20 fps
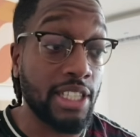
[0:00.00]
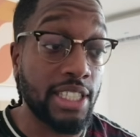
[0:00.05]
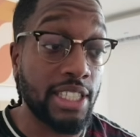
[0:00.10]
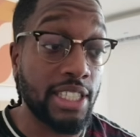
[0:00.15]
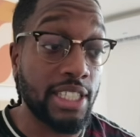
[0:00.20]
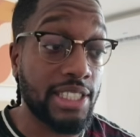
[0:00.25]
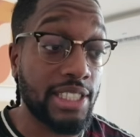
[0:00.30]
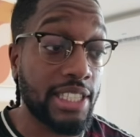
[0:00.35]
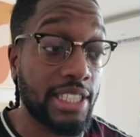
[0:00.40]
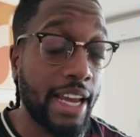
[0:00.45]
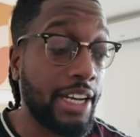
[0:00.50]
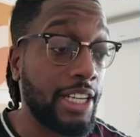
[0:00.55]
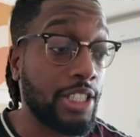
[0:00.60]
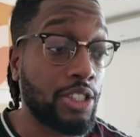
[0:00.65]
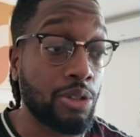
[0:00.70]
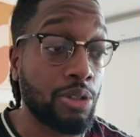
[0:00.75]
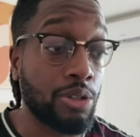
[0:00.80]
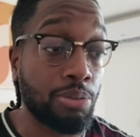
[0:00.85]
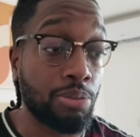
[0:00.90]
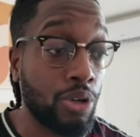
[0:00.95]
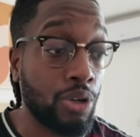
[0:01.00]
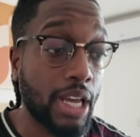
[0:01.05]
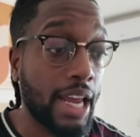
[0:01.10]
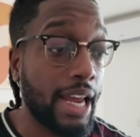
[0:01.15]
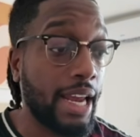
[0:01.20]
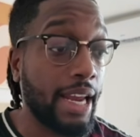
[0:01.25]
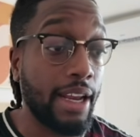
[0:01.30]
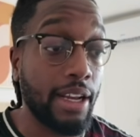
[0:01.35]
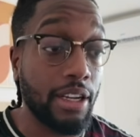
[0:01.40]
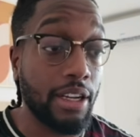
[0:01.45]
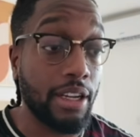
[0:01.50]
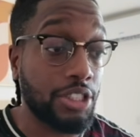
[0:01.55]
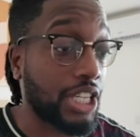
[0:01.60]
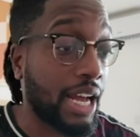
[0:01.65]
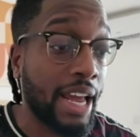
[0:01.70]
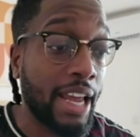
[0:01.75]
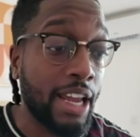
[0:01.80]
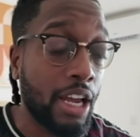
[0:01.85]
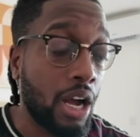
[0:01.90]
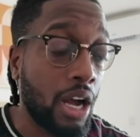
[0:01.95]
and I said, hey, I need to build a
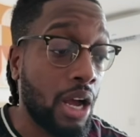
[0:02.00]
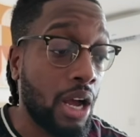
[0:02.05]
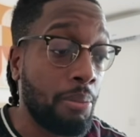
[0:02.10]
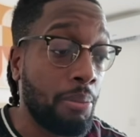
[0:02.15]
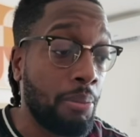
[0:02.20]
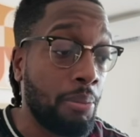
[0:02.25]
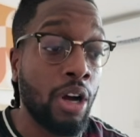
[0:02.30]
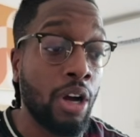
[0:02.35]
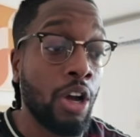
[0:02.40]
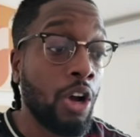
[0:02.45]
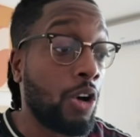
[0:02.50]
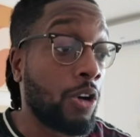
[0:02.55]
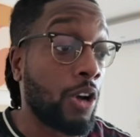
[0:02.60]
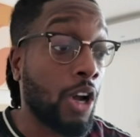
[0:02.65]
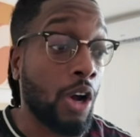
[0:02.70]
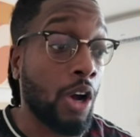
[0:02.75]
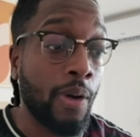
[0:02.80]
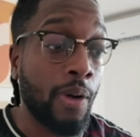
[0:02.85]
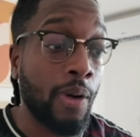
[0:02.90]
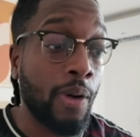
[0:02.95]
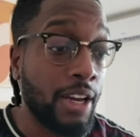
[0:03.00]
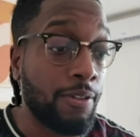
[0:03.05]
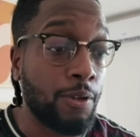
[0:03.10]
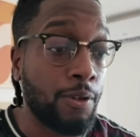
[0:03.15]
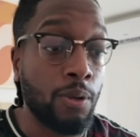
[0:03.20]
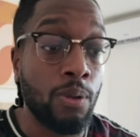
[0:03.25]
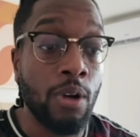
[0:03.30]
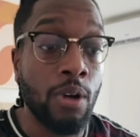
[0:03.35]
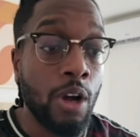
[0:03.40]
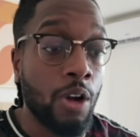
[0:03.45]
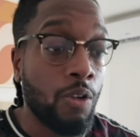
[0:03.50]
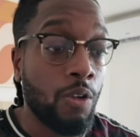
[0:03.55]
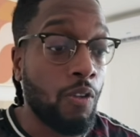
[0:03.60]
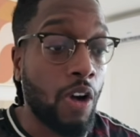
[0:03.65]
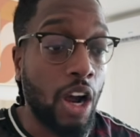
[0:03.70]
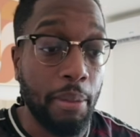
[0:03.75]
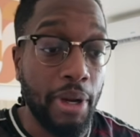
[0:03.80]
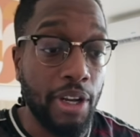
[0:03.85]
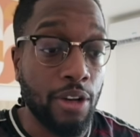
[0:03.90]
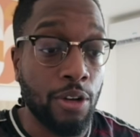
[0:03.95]
chat AI bot on Go High Level,
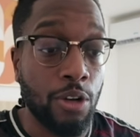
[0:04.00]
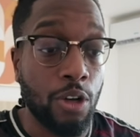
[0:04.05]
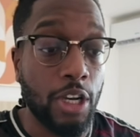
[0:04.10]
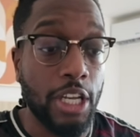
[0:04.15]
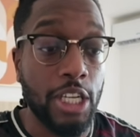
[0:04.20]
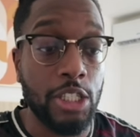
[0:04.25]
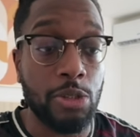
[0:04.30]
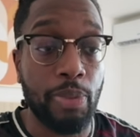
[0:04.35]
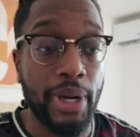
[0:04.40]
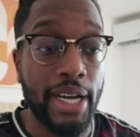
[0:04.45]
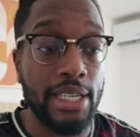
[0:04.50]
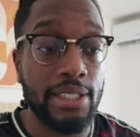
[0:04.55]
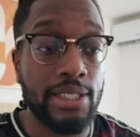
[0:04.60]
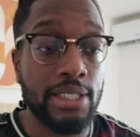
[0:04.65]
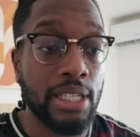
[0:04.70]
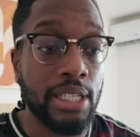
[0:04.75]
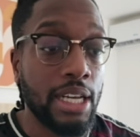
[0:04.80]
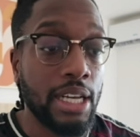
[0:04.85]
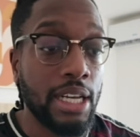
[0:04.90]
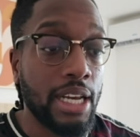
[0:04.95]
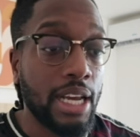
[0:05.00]
write me the knowledge base,